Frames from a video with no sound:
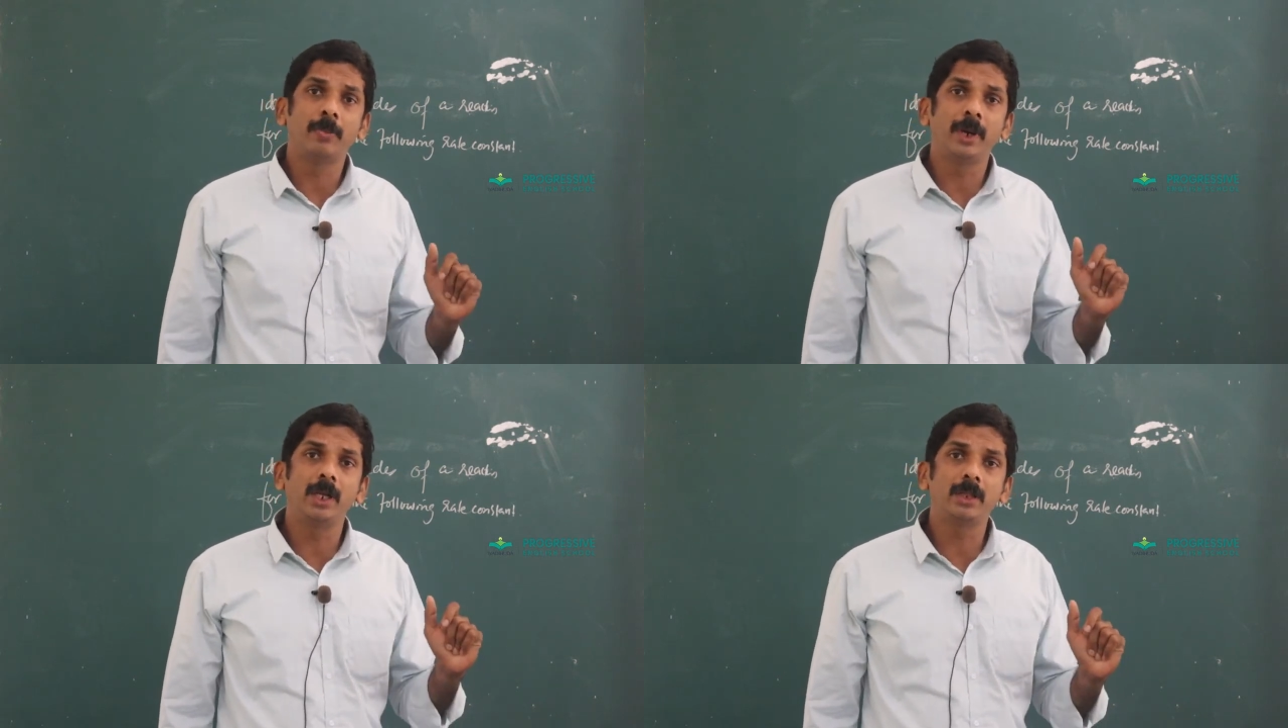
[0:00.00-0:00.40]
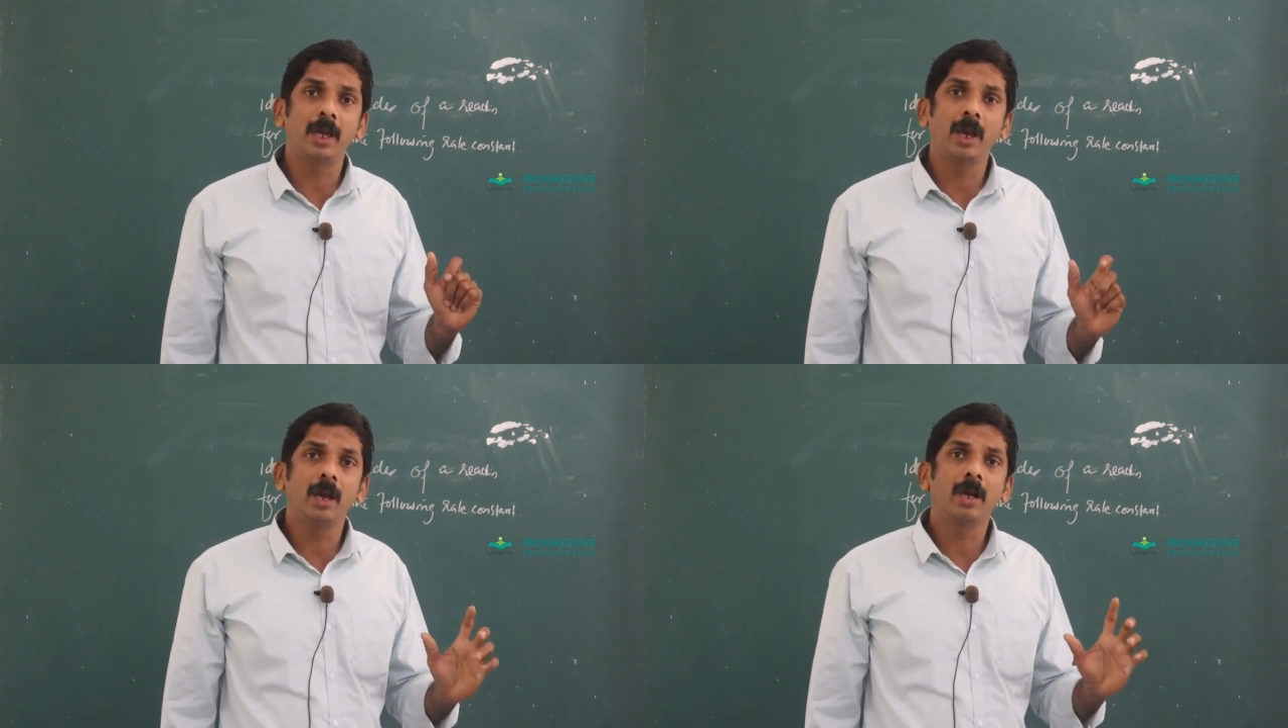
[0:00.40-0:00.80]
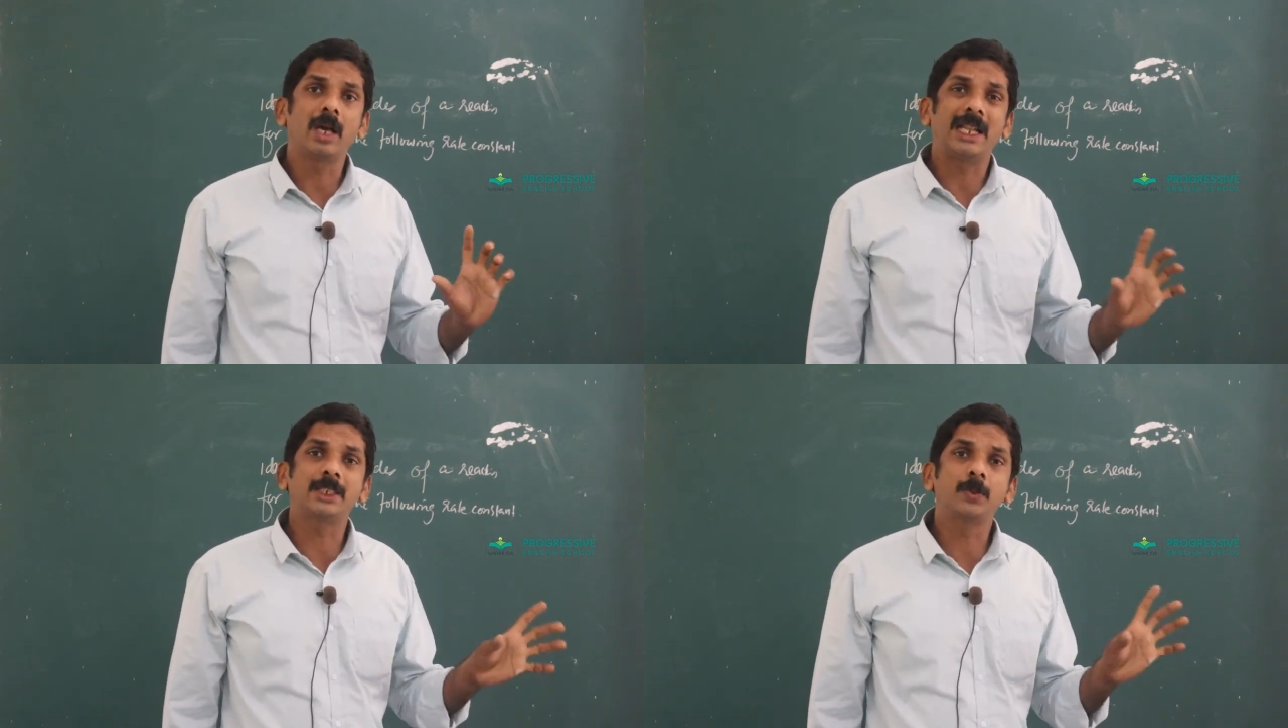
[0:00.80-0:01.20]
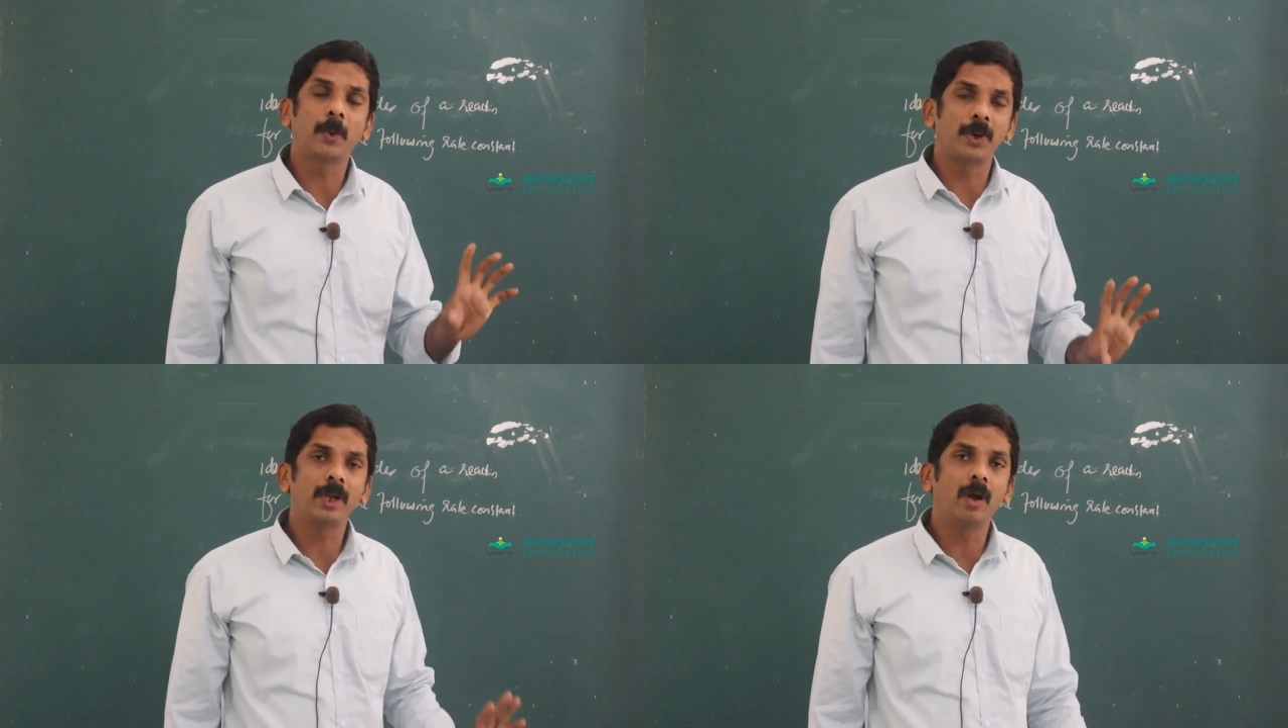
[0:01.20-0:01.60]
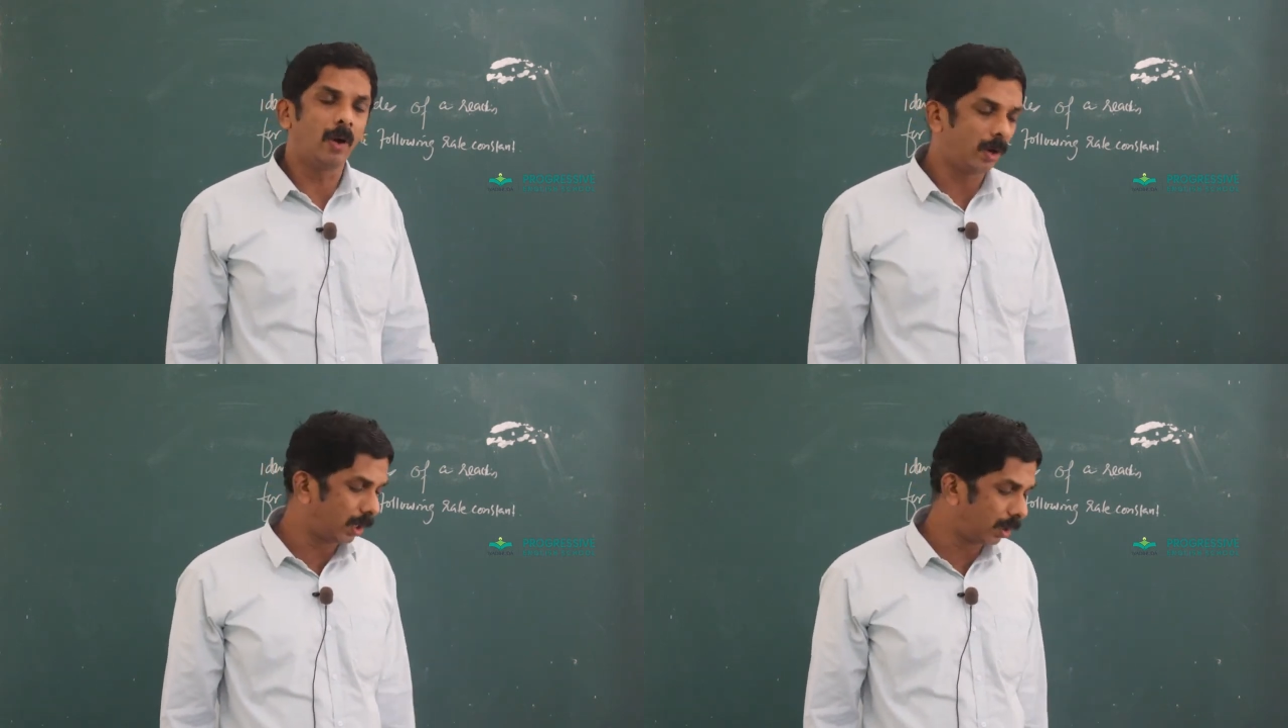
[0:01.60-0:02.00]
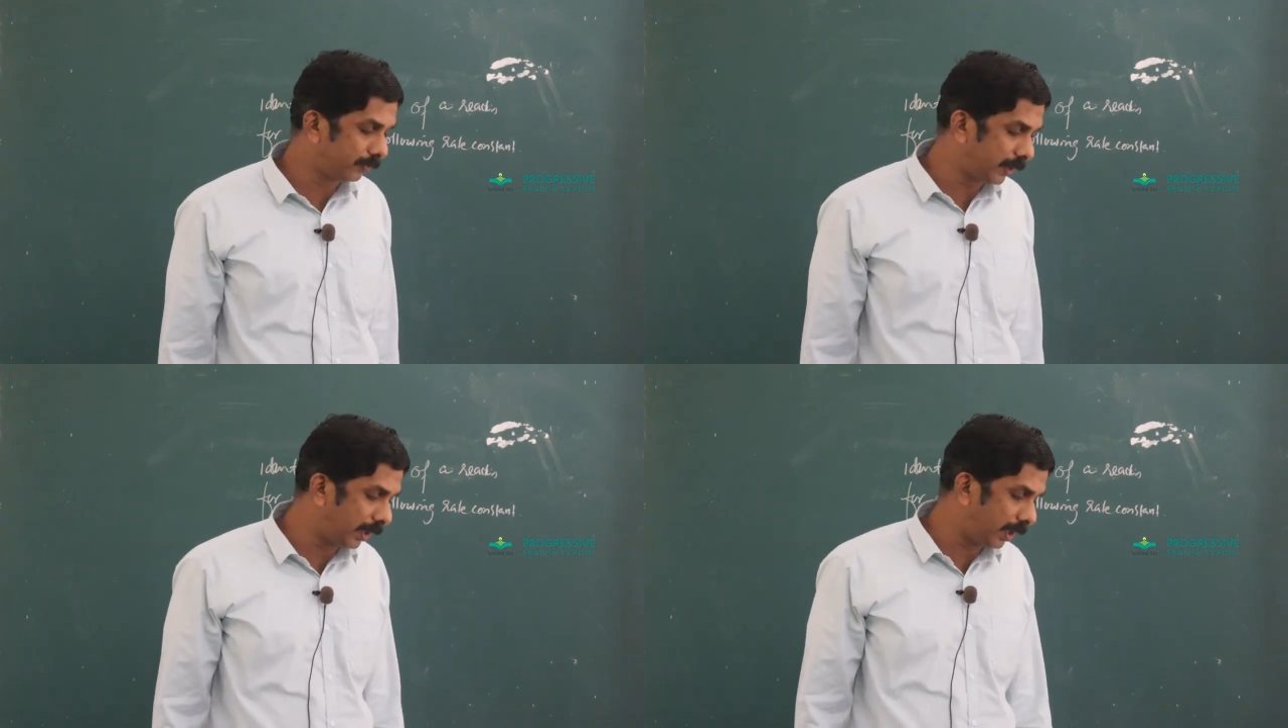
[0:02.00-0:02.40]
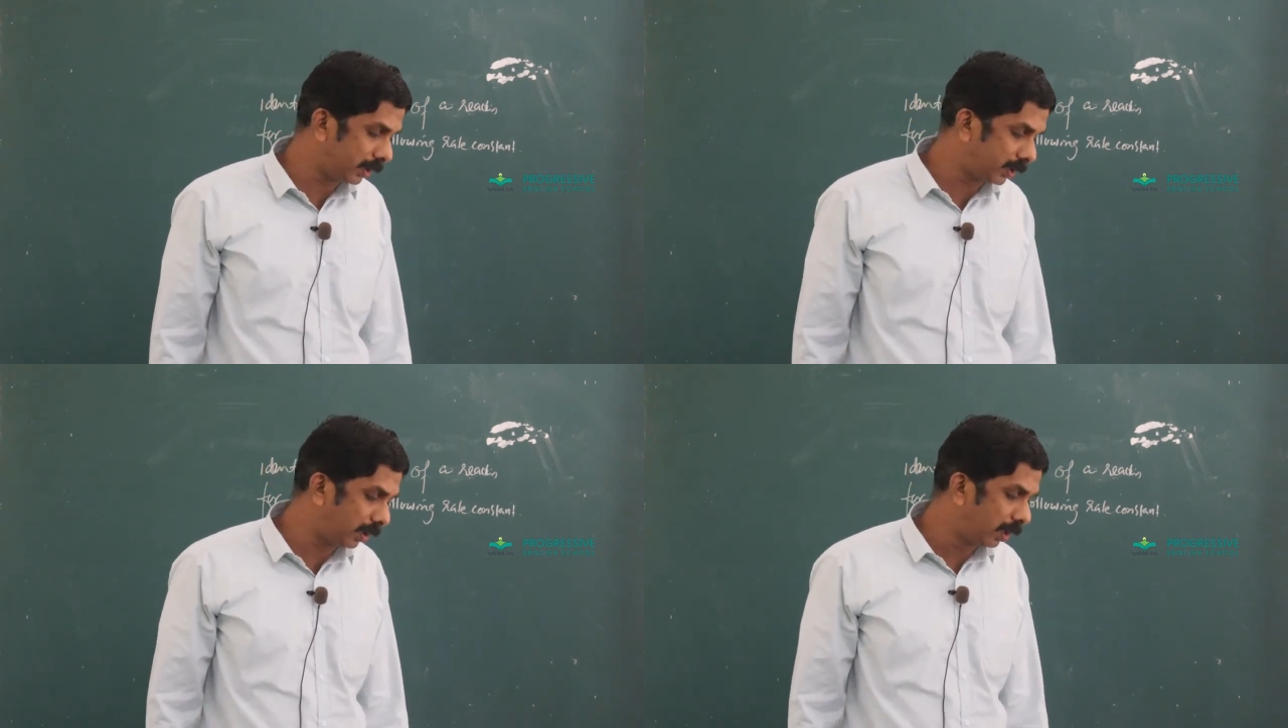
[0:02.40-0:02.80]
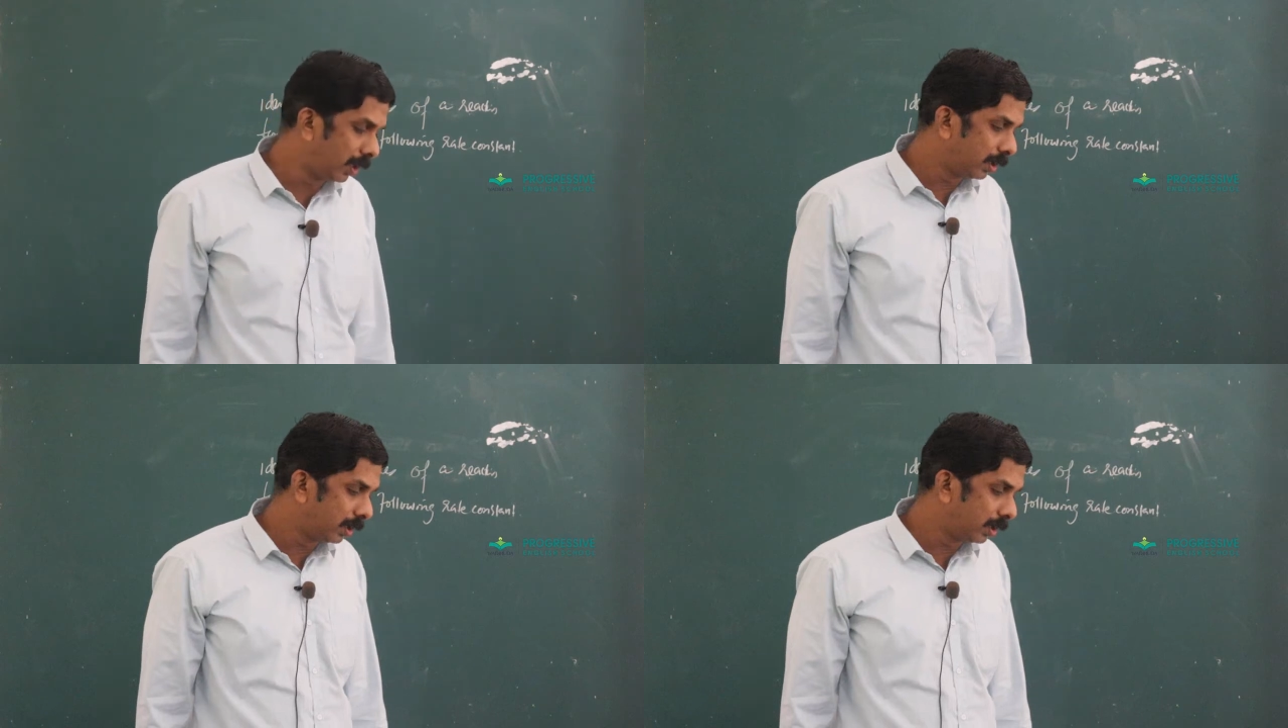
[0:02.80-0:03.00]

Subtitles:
predict the corresponding order of the reaction.